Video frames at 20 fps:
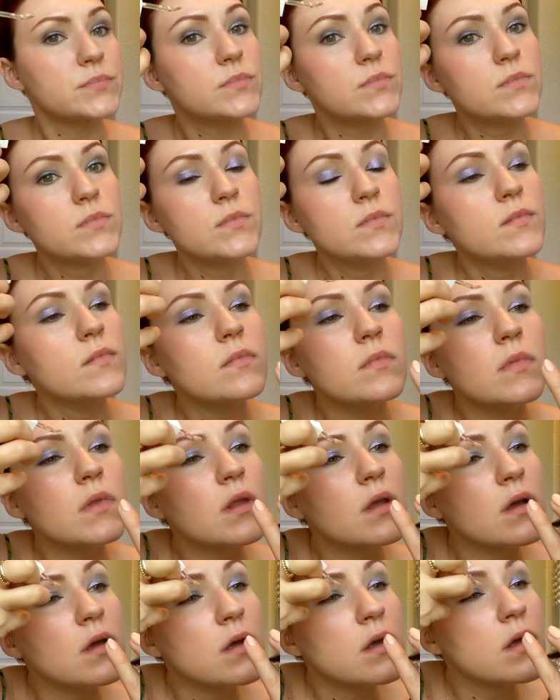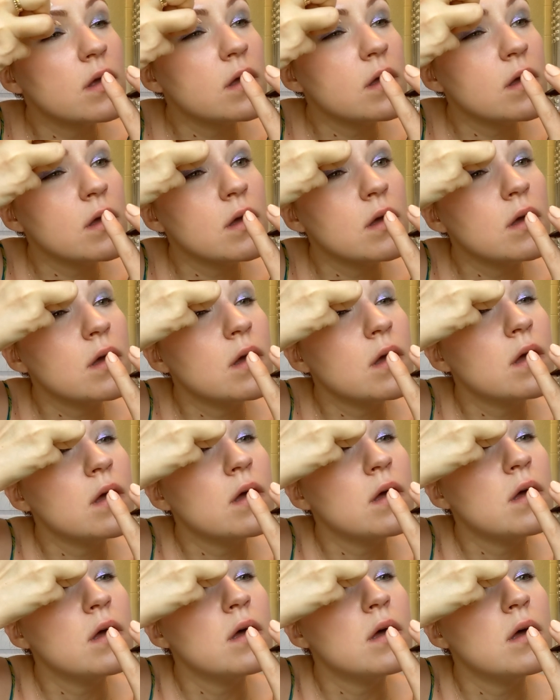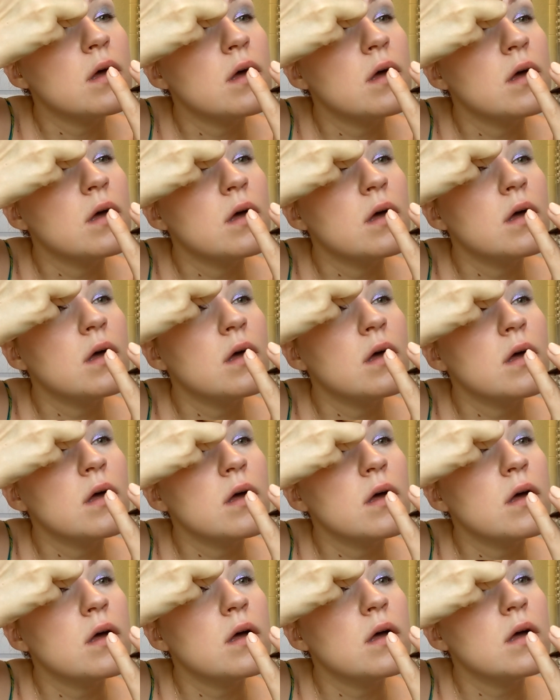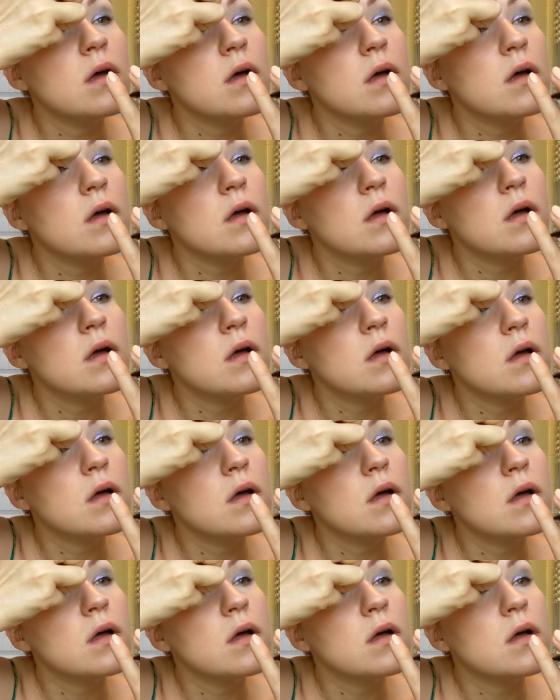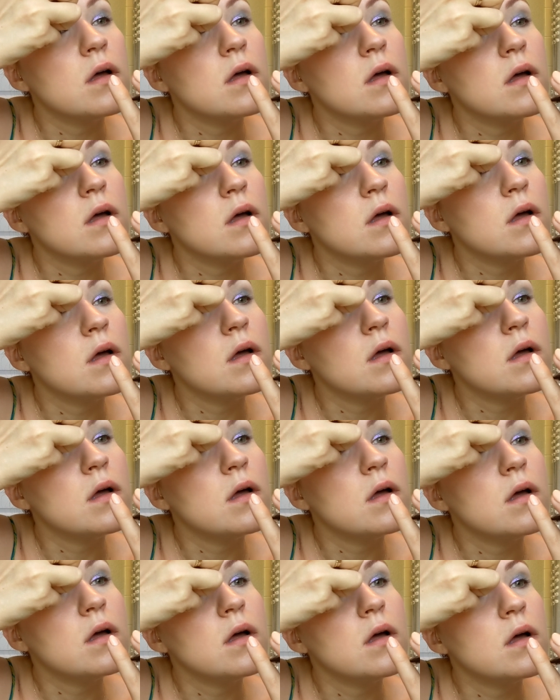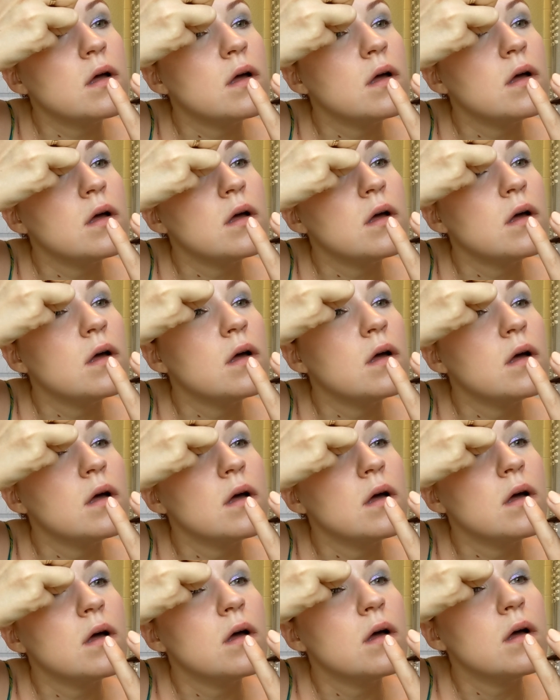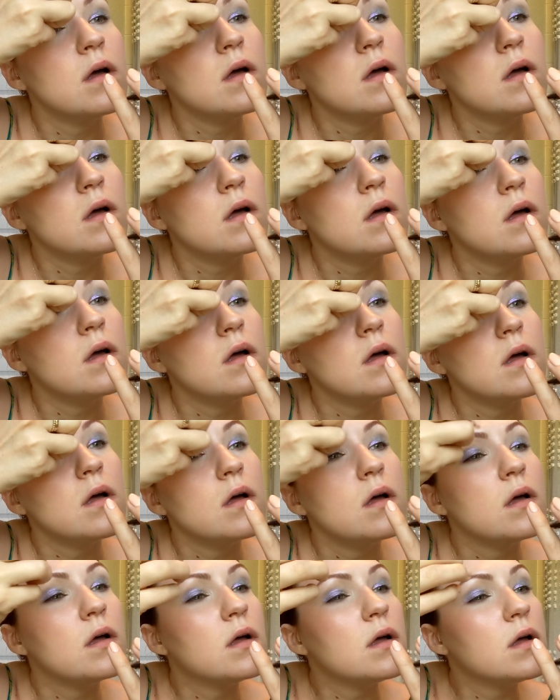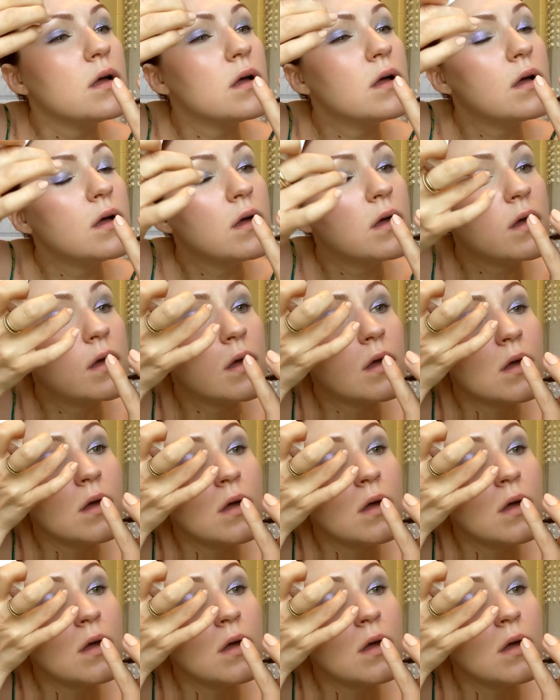(silence)